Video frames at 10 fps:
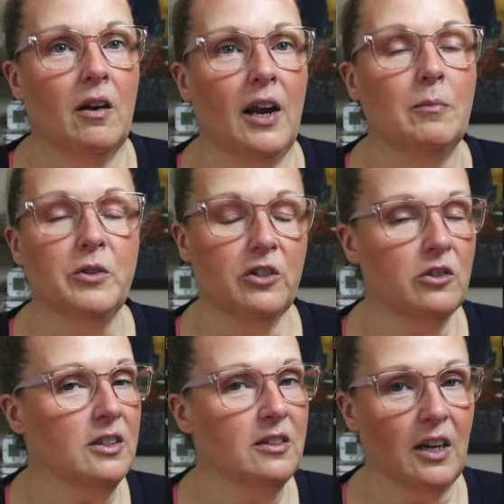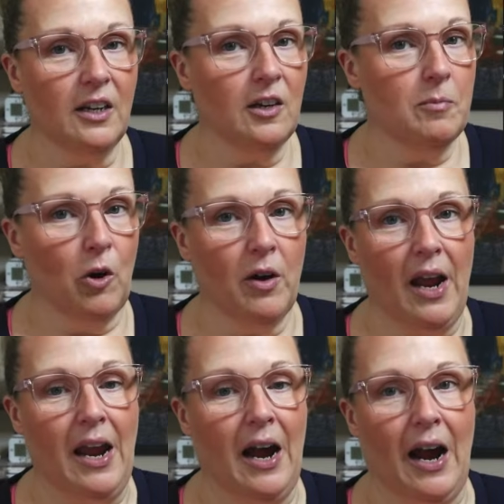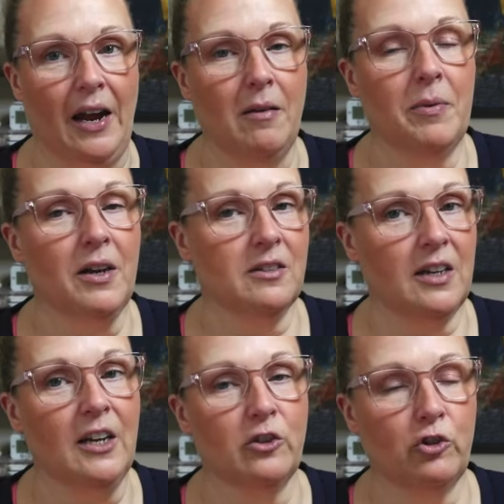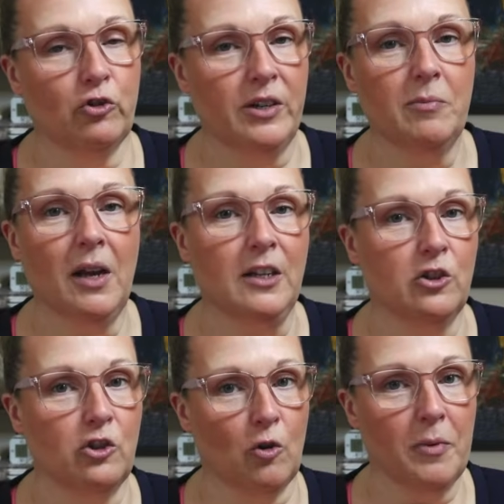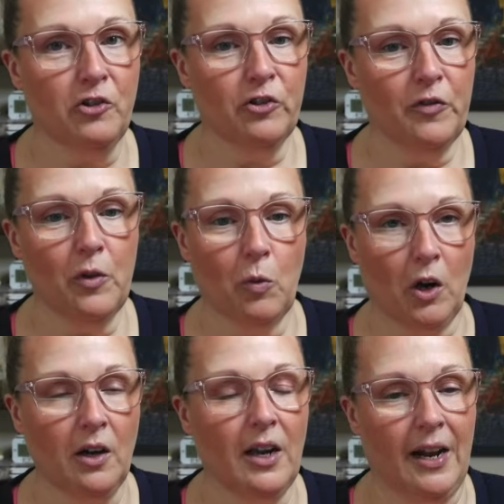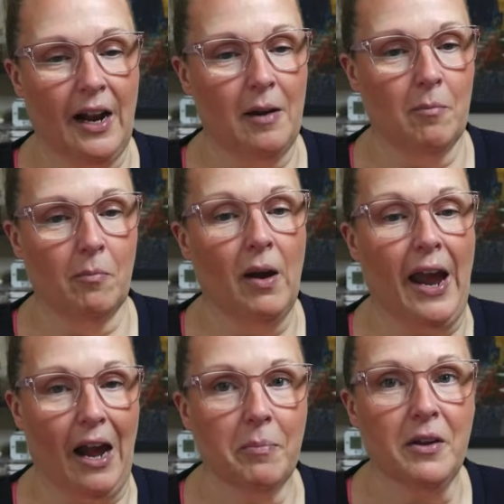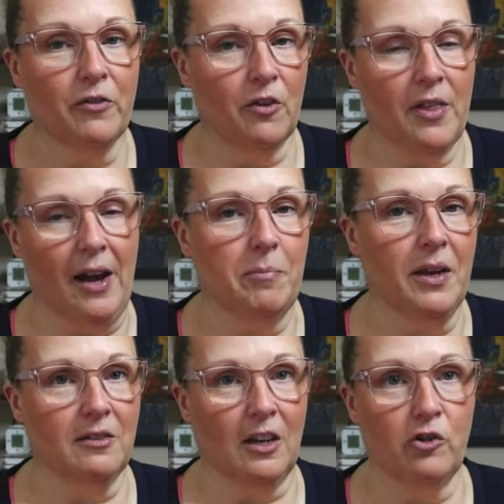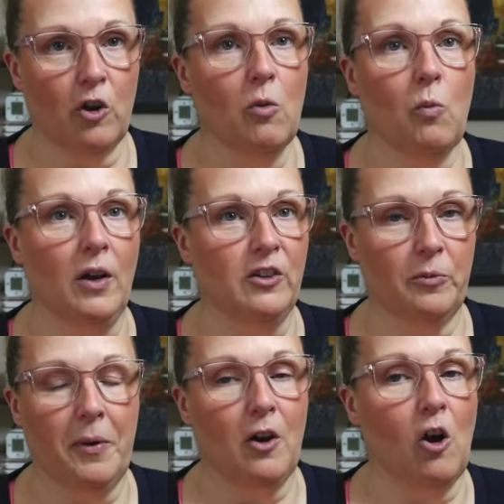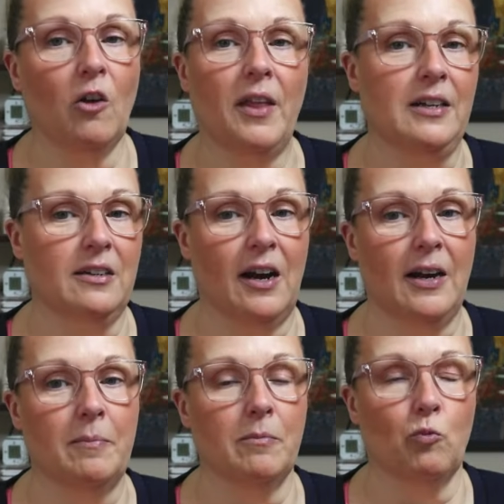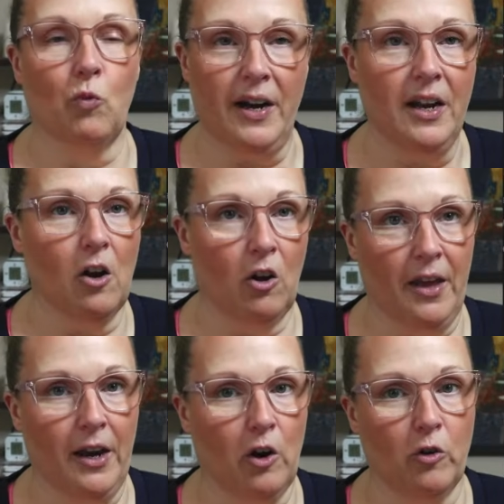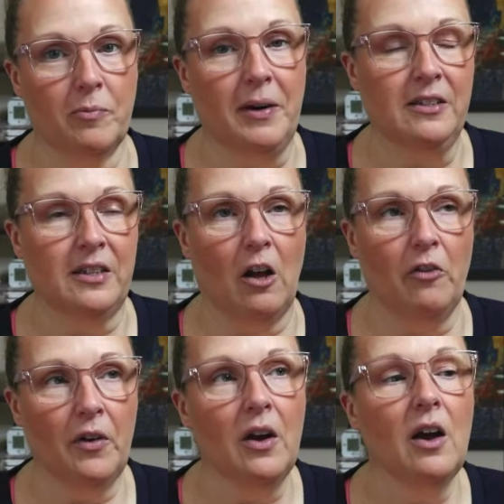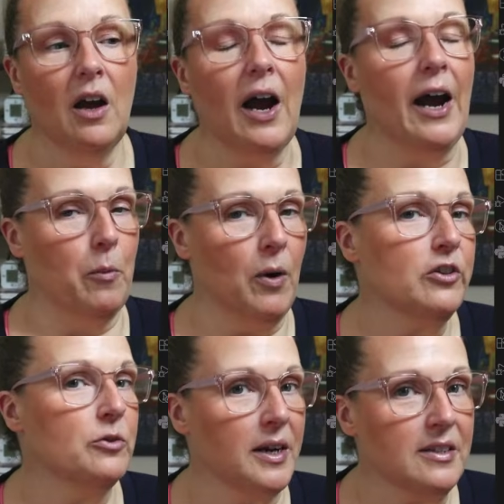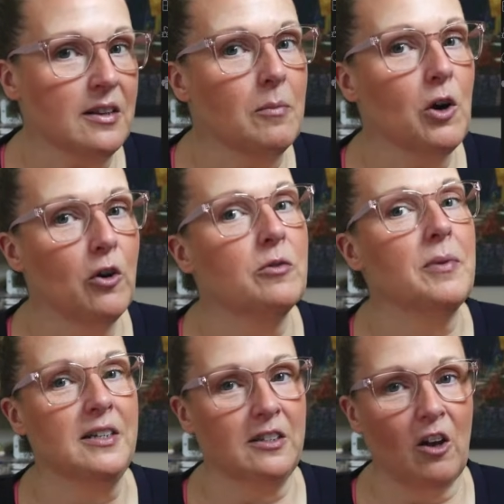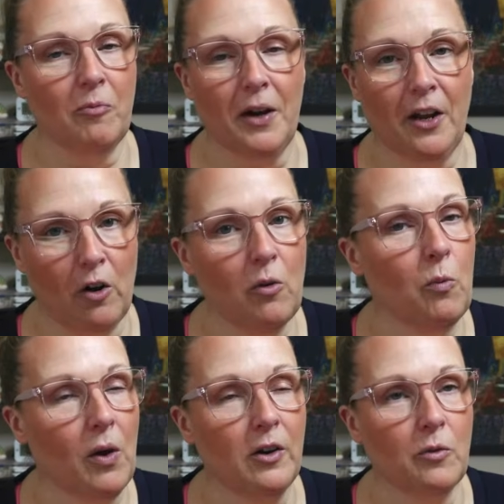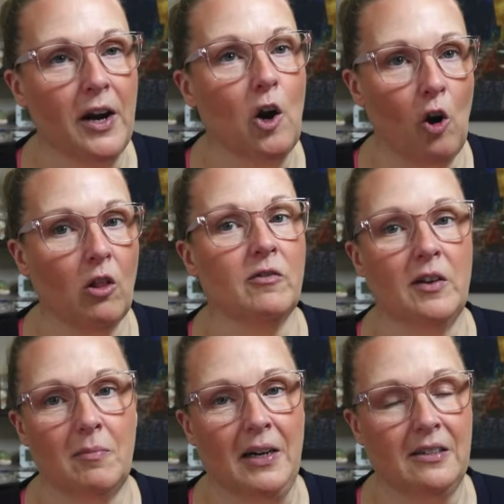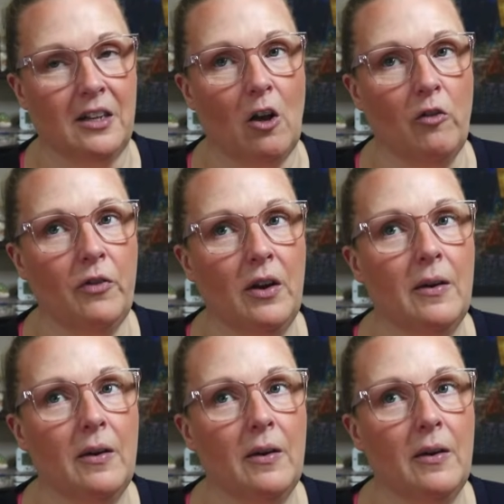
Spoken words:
am still excited about AI because it has streamlined so much of the work, and I'm happy for that because I don't want to spend all that time writing all that code myself. I want to write some code myself, but I don't want to write all of it myself.